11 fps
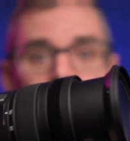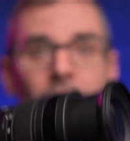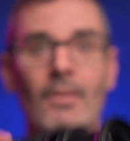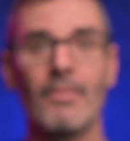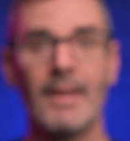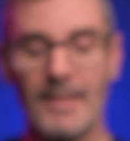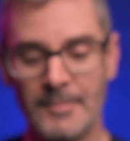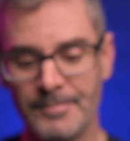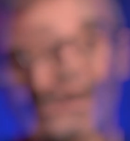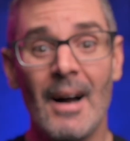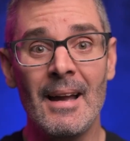all
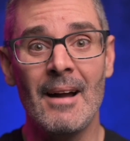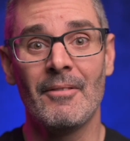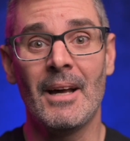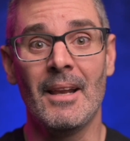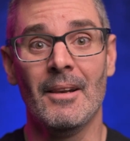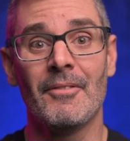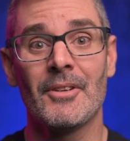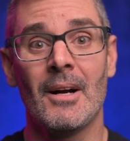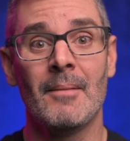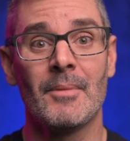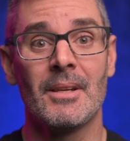that. I haven't had enough
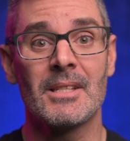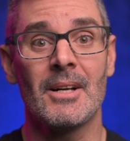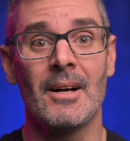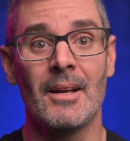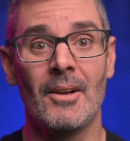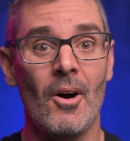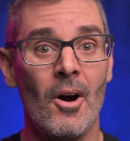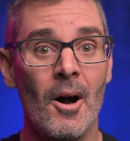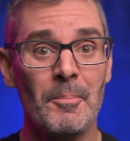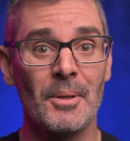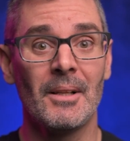time to decide
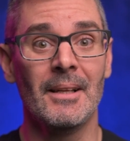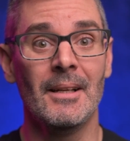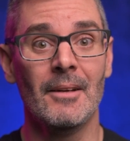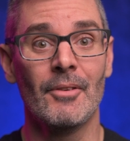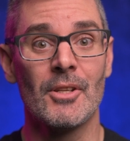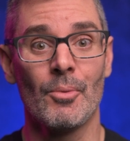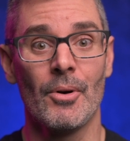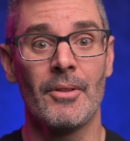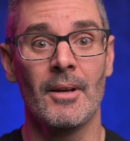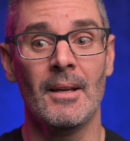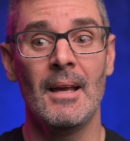optically if it's
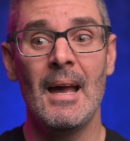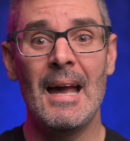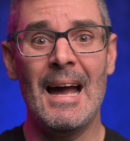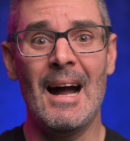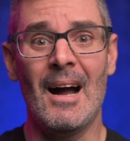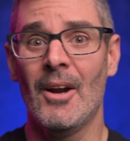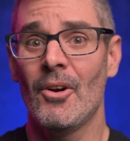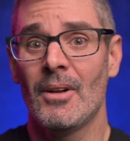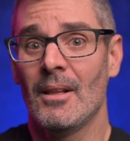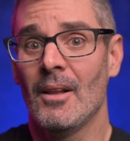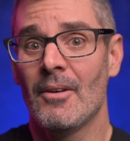worth it. I
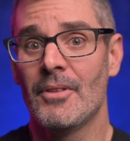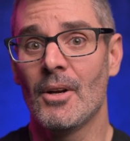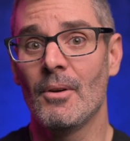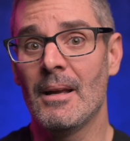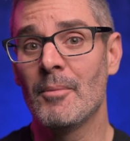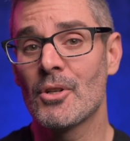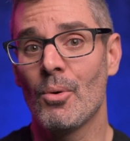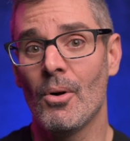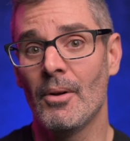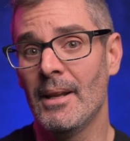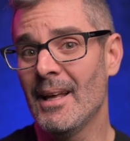already love the image
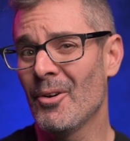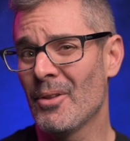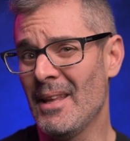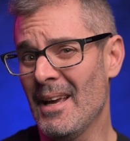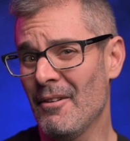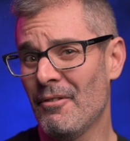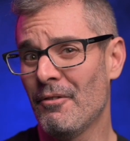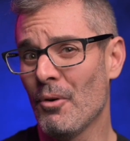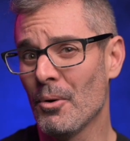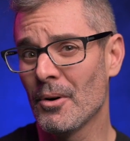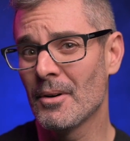quality out of the
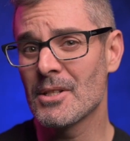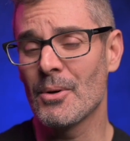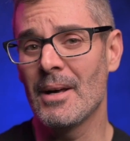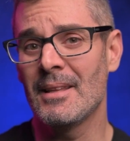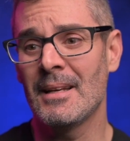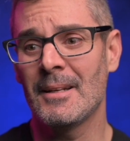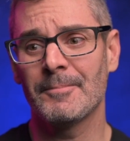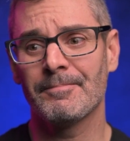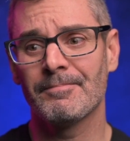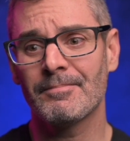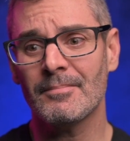f4, so I think
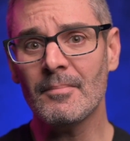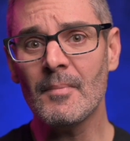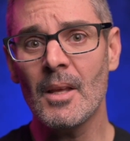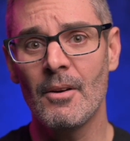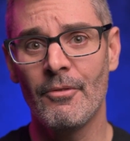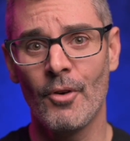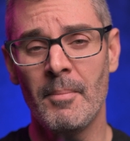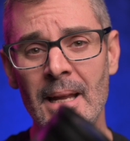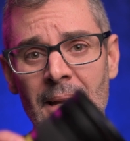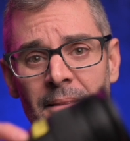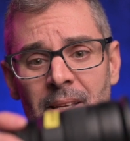for
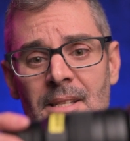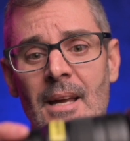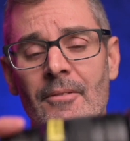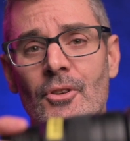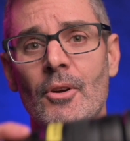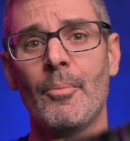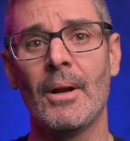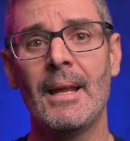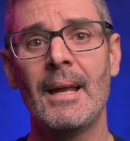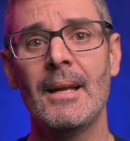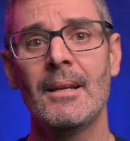me this
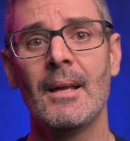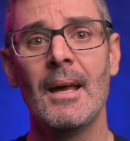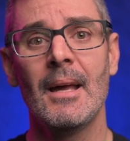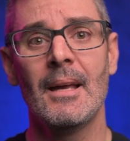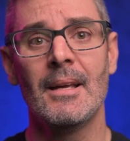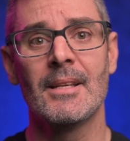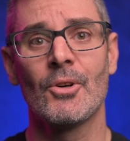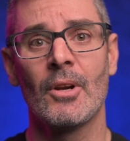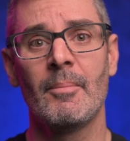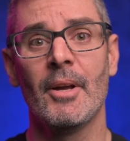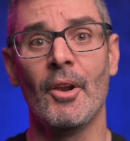f2.8 is
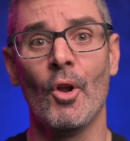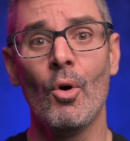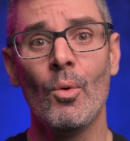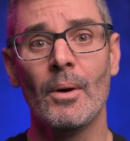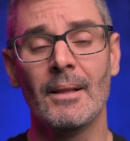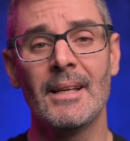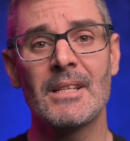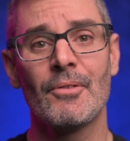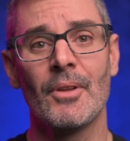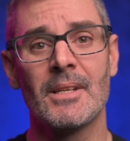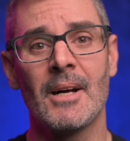going to be a no, at least
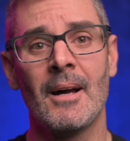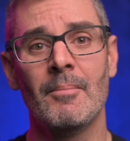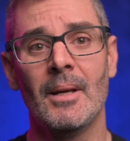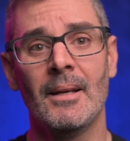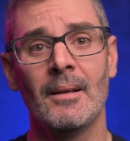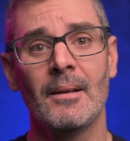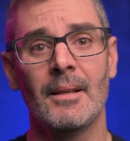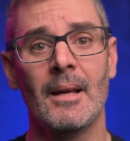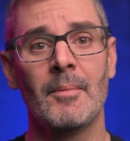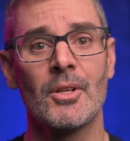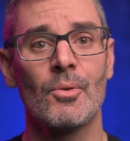for the time being. The
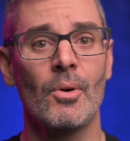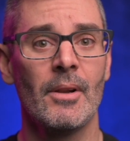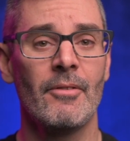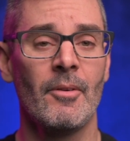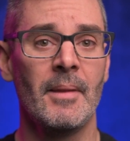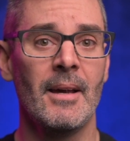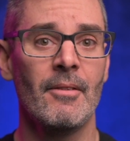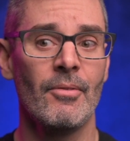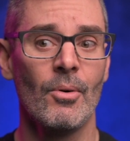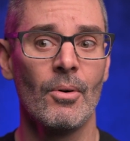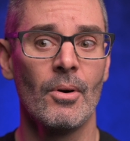image quality from the
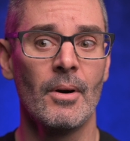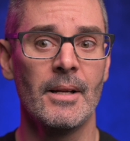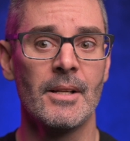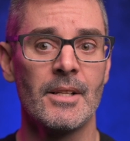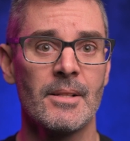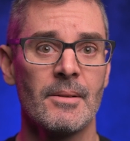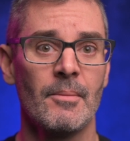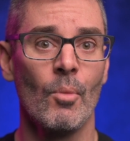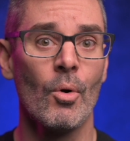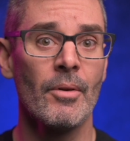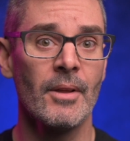f4 is
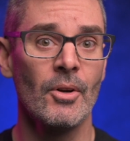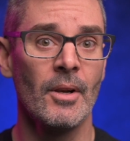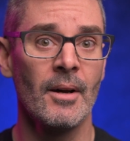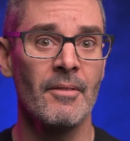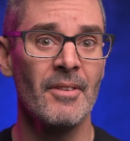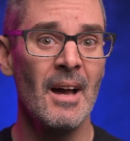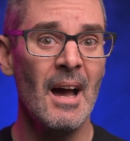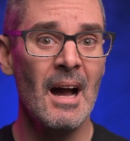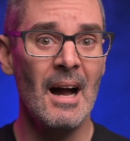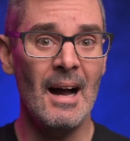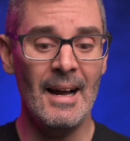more than good enough.
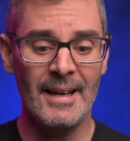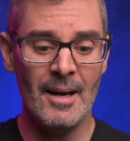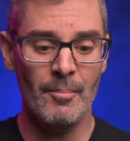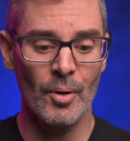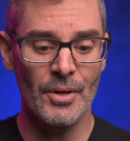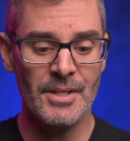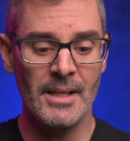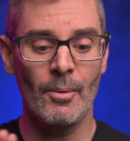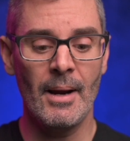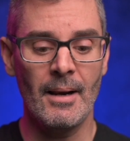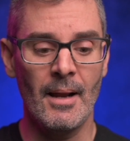I can't personally
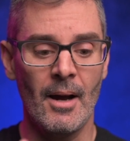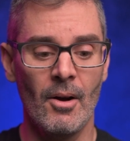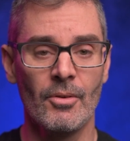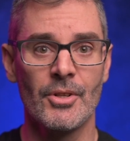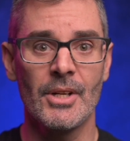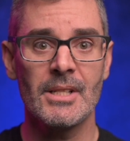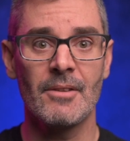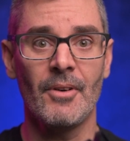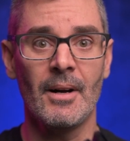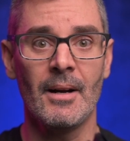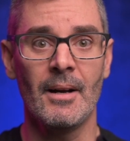right now
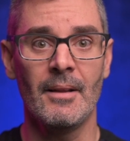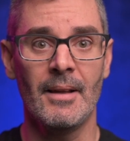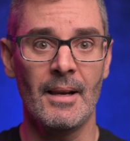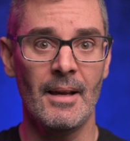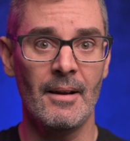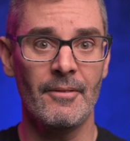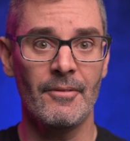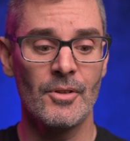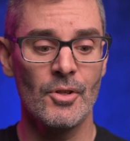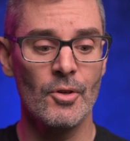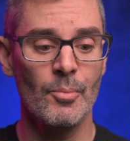justify that
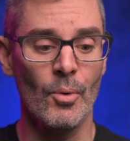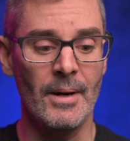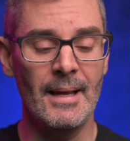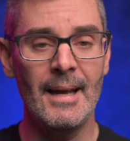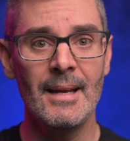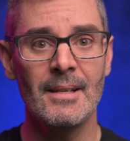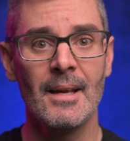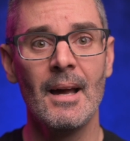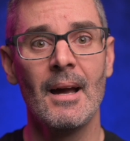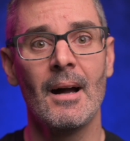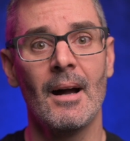f2.8.
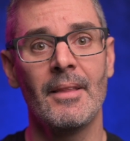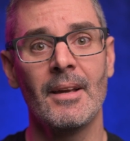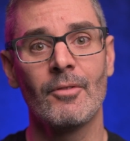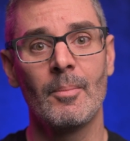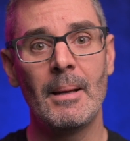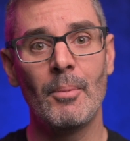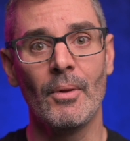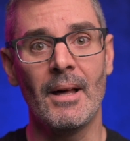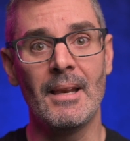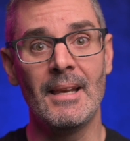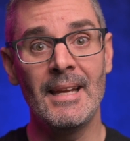I think for people
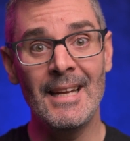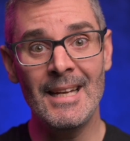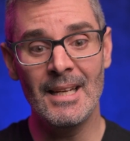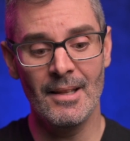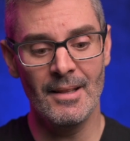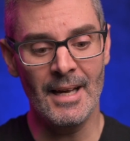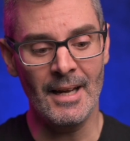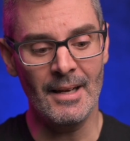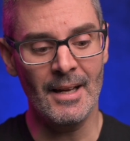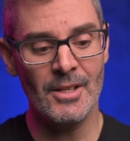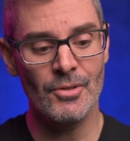that need that
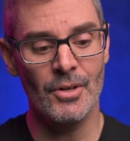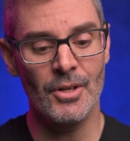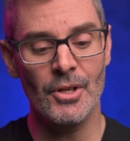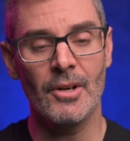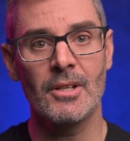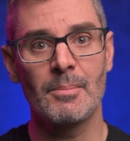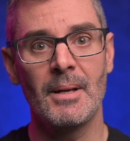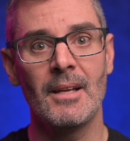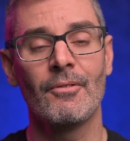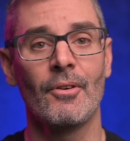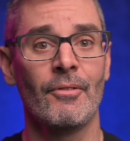extra shutter
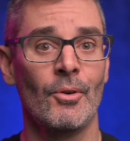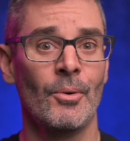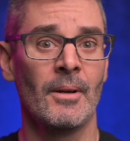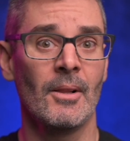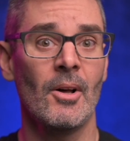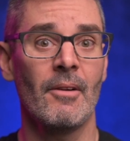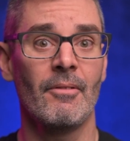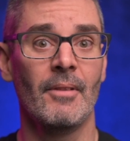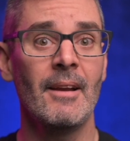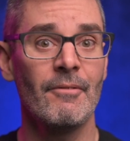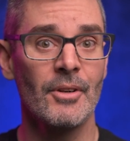speed for if they're doing a lot of
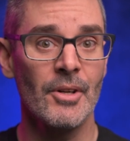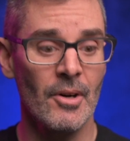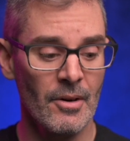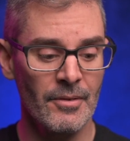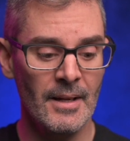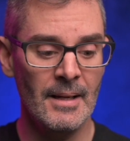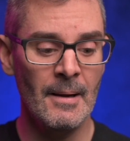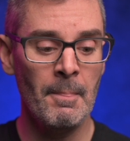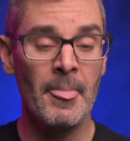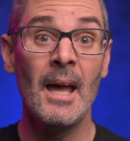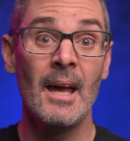night photography,
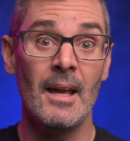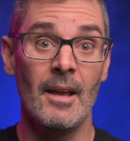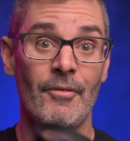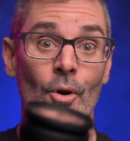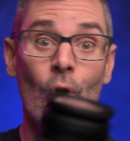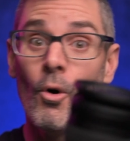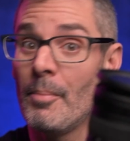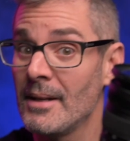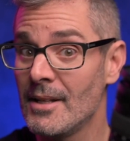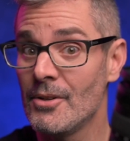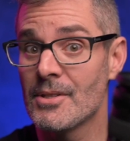if you're hoping
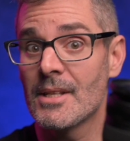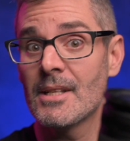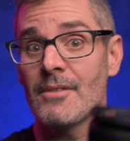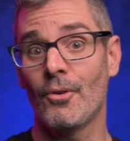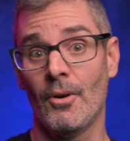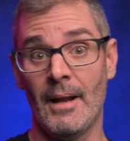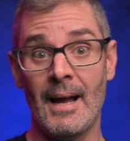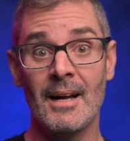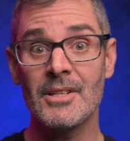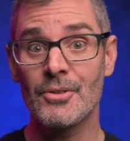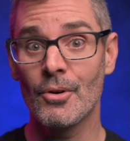to use this for an
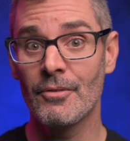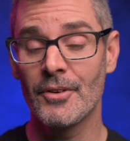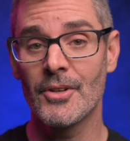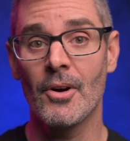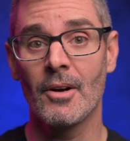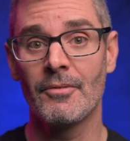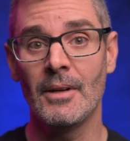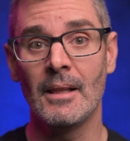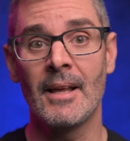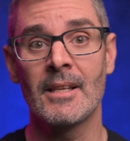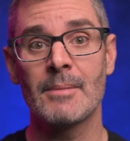astrophotography
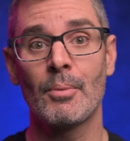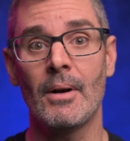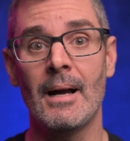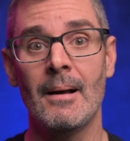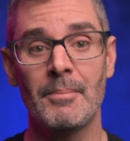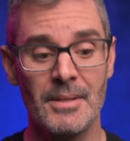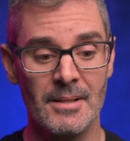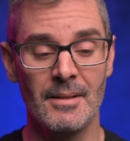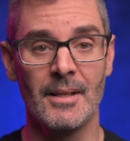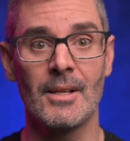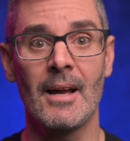lens, perhaps
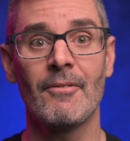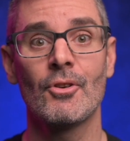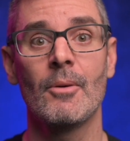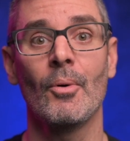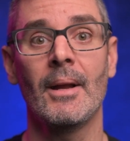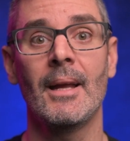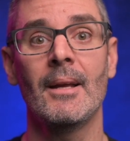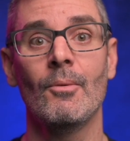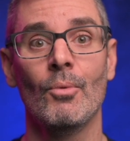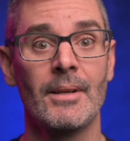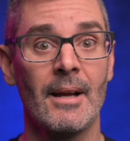the f2.8
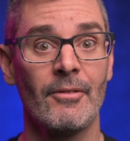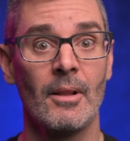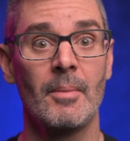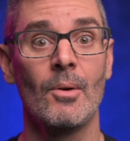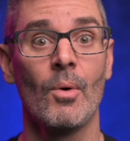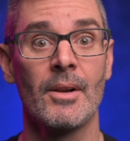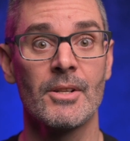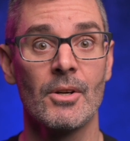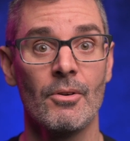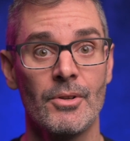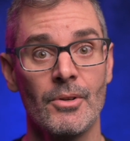would definitely be one to
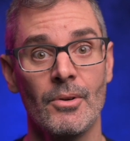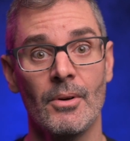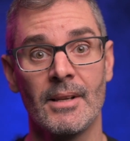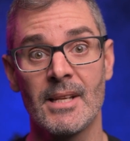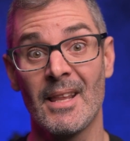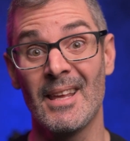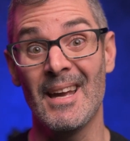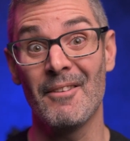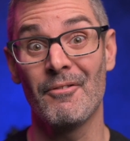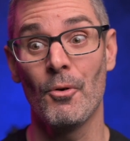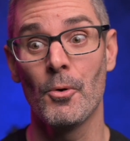go to instead of the
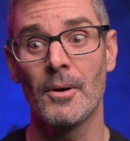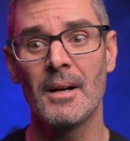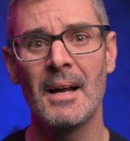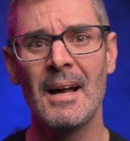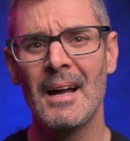f4.